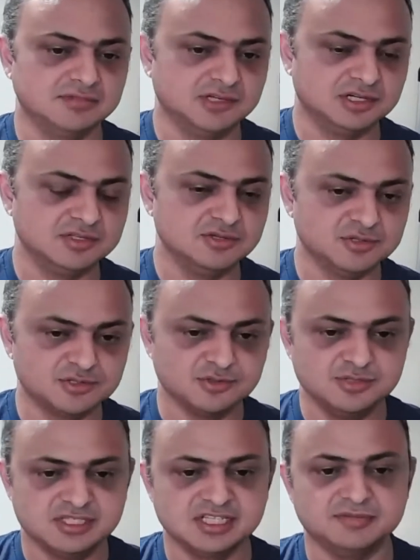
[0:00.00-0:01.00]
all of those
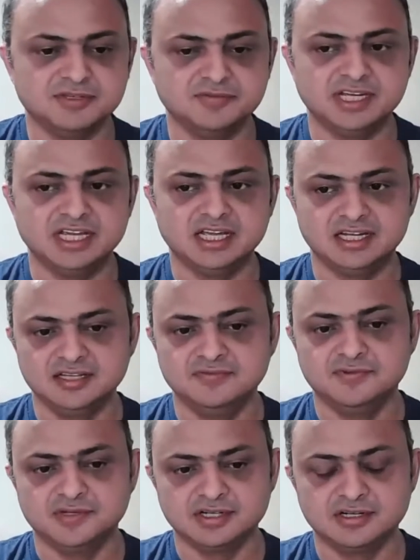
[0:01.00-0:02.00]
rules come in very handy
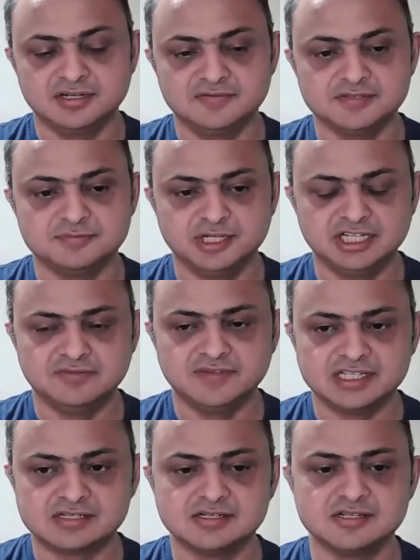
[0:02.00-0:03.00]
for a lot of small
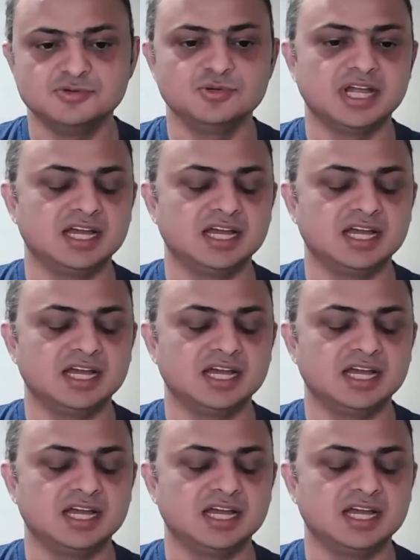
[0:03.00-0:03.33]
investors who